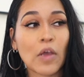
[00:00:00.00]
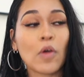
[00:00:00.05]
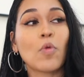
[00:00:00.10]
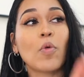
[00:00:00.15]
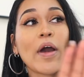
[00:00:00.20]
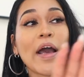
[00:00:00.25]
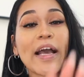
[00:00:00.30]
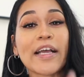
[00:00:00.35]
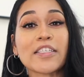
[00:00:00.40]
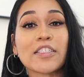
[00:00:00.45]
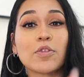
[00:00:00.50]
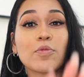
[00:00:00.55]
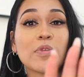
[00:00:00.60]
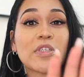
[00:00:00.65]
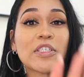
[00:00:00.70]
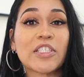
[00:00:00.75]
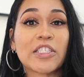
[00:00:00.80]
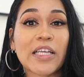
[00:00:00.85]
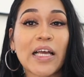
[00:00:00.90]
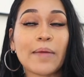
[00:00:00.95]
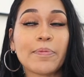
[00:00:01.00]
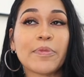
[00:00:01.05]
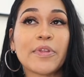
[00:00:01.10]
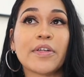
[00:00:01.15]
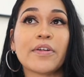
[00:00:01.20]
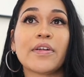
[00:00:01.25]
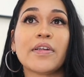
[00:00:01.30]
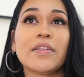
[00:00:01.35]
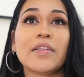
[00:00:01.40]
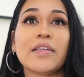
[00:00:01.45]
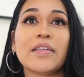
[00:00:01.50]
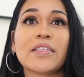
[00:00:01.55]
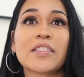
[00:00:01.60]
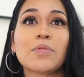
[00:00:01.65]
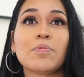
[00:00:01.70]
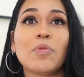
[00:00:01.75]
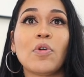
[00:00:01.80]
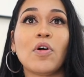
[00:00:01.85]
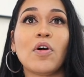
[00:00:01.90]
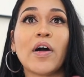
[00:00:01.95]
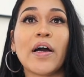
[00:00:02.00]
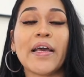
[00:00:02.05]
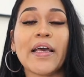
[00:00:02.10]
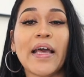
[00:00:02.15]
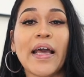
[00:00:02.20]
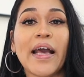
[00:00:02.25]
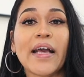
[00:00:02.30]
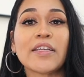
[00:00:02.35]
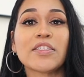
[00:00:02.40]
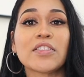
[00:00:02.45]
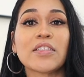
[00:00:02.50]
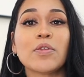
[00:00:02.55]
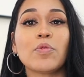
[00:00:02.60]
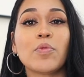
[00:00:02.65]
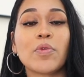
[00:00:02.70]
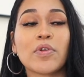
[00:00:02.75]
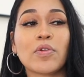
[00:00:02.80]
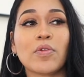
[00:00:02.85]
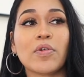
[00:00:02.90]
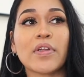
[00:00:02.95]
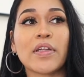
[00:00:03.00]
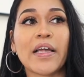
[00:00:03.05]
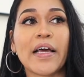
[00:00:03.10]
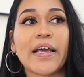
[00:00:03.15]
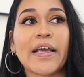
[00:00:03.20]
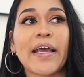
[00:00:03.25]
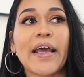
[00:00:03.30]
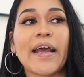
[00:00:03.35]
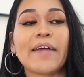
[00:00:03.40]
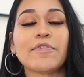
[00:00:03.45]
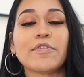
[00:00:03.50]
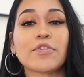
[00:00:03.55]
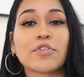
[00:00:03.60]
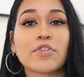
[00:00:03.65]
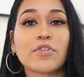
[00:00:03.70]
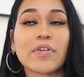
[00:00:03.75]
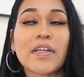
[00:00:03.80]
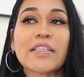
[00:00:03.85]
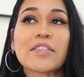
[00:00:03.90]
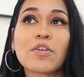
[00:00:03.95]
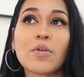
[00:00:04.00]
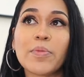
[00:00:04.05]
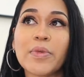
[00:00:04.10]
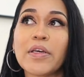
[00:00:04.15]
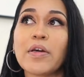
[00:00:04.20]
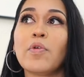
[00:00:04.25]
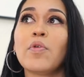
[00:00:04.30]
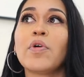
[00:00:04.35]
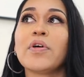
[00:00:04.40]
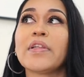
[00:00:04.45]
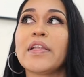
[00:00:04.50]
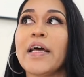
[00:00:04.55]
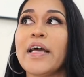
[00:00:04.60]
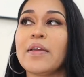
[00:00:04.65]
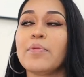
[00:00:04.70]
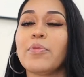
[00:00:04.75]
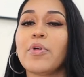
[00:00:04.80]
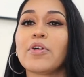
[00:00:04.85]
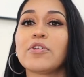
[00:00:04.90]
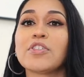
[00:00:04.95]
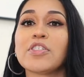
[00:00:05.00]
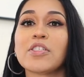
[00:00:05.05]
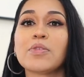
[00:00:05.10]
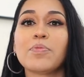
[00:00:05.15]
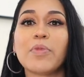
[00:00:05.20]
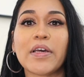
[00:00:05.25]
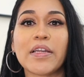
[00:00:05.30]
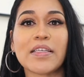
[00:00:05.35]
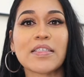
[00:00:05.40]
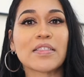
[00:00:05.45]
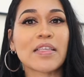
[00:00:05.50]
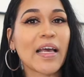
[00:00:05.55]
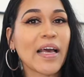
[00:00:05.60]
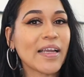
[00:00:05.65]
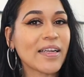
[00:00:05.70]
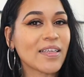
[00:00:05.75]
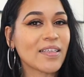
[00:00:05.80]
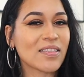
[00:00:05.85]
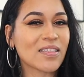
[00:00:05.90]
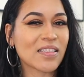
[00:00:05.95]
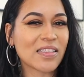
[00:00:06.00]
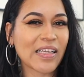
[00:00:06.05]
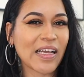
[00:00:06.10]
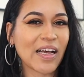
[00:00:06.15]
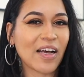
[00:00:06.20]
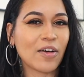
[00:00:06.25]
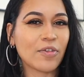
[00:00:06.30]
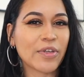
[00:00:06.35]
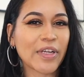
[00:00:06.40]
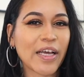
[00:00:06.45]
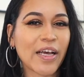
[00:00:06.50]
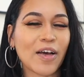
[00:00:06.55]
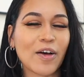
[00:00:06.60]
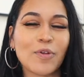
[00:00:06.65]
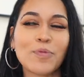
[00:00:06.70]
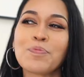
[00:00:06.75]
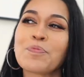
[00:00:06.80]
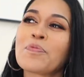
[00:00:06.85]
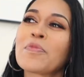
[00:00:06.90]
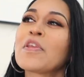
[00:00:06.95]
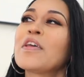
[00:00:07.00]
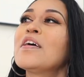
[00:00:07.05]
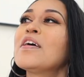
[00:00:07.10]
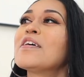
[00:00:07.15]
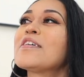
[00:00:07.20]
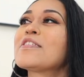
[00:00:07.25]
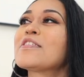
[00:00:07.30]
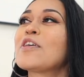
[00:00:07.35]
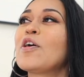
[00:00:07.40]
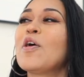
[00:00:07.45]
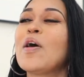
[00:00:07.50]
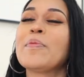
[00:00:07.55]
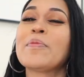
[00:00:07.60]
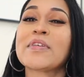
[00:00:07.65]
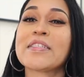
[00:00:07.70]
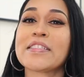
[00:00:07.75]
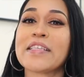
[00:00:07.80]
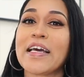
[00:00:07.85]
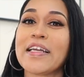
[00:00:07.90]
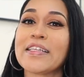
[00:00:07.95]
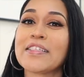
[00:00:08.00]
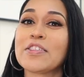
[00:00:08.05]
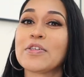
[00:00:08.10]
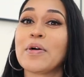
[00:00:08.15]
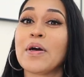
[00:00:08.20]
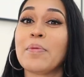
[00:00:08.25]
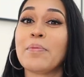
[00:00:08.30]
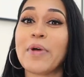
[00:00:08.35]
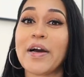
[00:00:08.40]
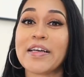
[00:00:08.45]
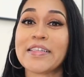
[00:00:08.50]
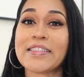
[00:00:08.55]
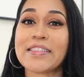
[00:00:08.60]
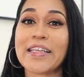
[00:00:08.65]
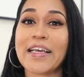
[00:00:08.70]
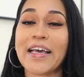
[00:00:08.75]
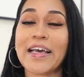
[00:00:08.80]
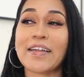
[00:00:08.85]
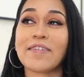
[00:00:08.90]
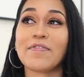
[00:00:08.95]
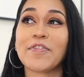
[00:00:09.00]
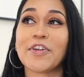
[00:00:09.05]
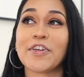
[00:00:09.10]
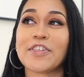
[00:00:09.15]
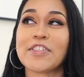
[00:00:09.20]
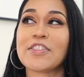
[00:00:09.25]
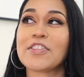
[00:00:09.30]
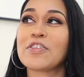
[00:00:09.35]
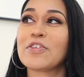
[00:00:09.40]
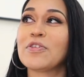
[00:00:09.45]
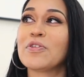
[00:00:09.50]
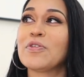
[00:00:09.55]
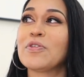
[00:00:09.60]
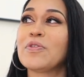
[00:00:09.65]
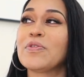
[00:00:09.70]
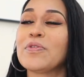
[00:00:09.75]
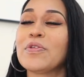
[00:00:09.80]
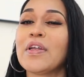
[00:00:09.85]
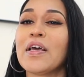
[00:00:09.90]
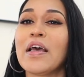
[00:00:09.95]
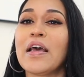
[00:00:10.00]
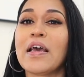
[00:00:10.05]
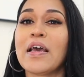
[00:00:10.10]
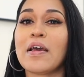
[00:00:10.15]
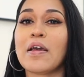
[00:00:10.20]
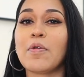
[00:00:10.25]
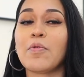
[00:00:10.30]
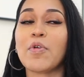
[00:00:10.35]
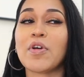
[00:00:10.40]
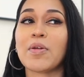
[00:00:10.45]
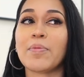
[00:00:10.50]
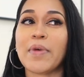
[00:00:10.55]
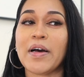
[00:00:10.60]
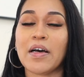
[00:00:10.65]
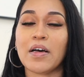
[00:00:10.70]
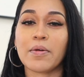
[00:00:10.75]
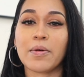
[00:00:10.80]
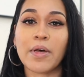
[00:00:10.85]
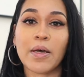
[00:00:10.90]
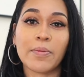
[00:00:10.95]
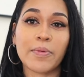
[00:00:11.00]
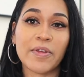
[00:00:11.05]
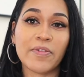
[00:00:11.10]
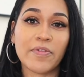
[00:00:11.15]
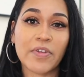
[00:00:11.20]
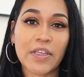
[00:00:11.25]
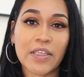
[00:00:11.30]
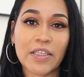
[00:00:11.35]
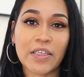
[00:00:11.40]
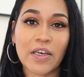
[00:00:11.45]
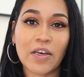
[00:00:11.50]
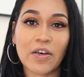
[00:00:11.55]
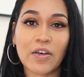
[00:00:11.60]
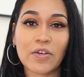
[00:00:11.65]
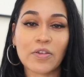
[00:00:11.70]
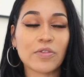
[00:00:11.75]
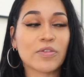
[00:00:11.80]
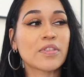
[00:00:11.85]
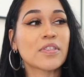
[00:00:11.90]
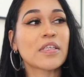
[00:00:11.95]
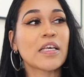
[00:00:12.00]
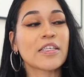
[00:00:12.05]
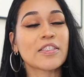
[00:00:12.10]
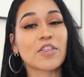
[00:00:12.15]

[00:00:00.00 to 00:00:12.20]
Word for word: Well, actually, we shopped there at Lenox Mall. I actually went online after, so that's going to be an online purchase, but it's kind of in style now. So I'm excited to unbox that very soon in one of my upcoming videos.